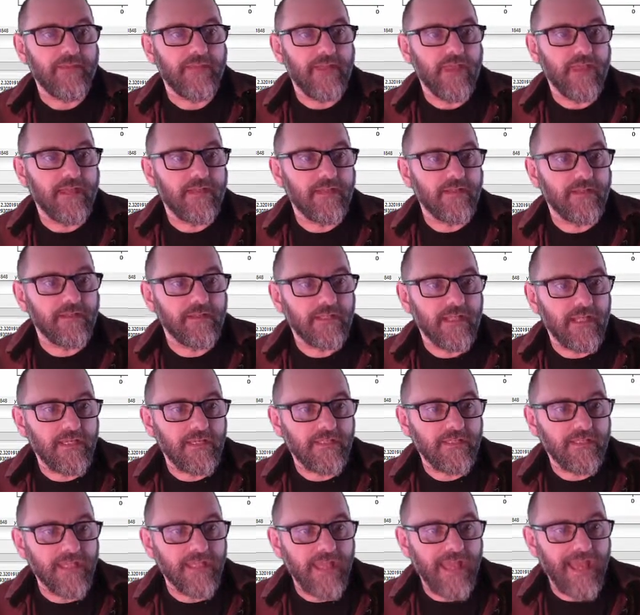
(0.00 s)
it then
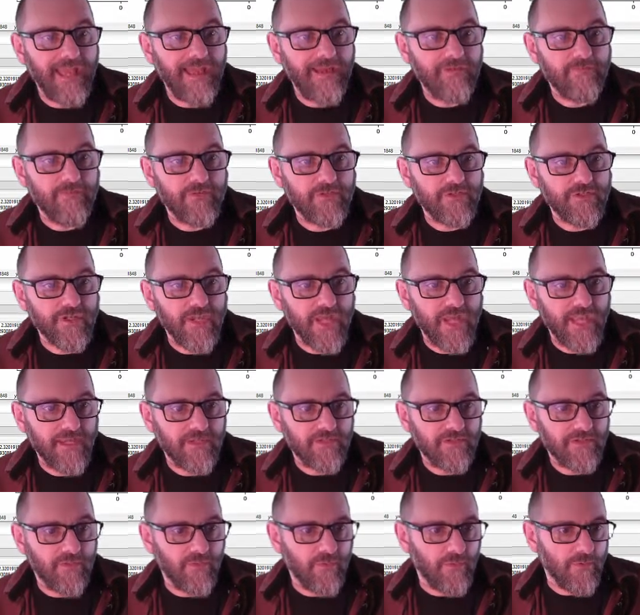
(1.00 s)
takes the average
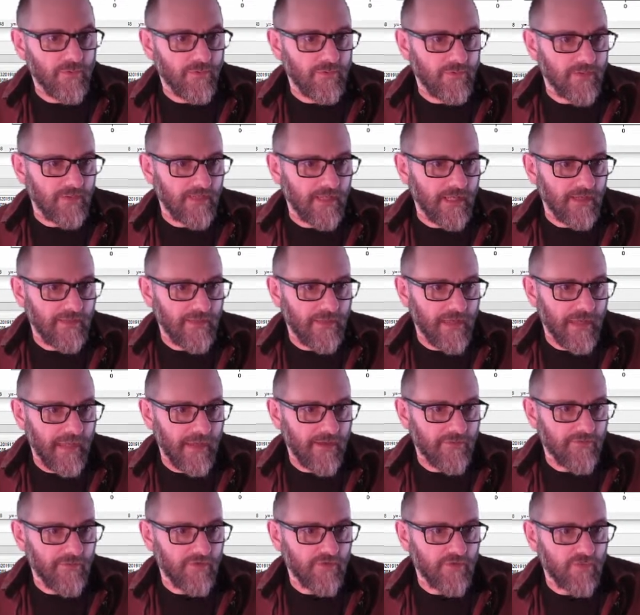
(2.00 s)
x coordinate and the
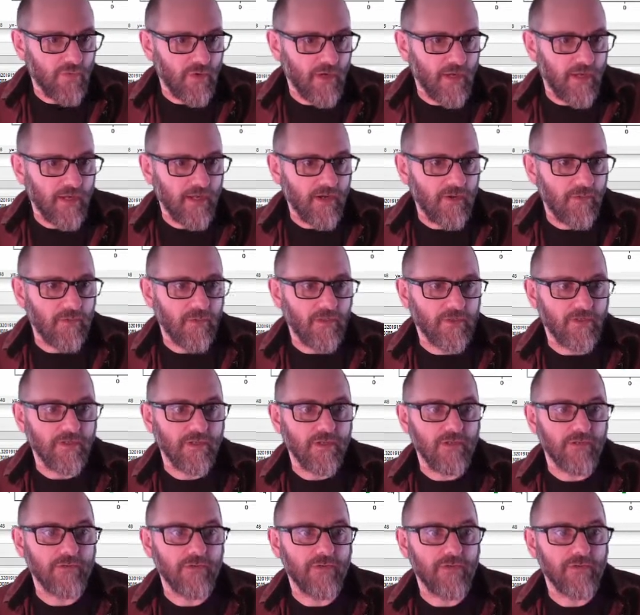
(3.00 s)
average y
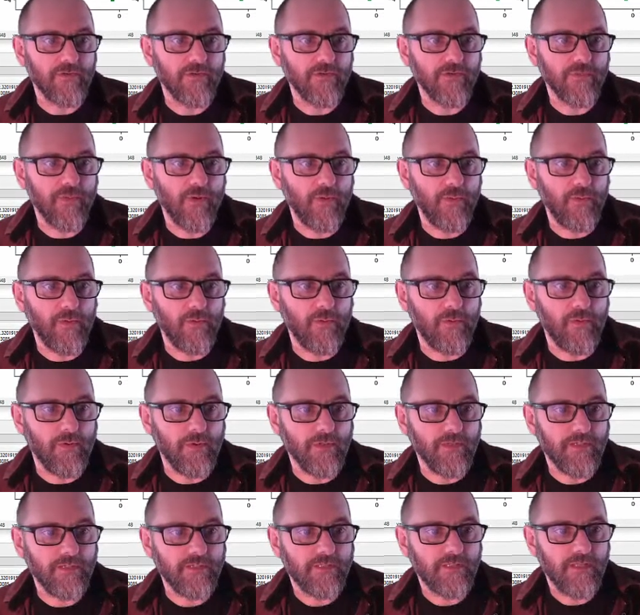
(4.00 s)
coordinate of all those purple
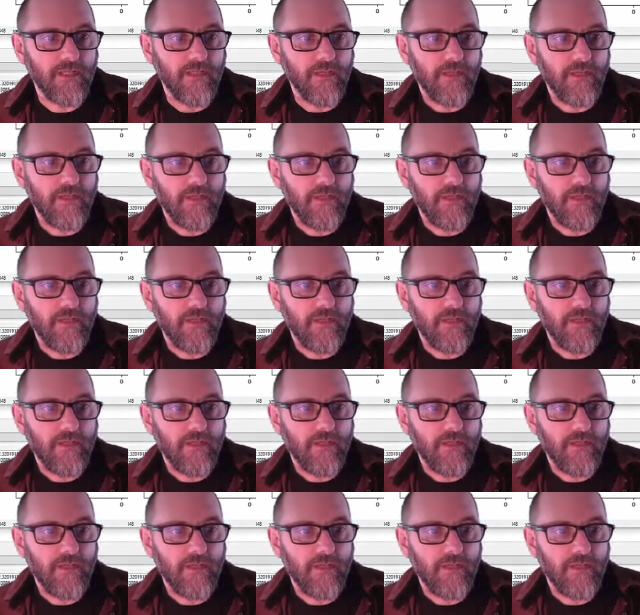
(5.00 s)
points,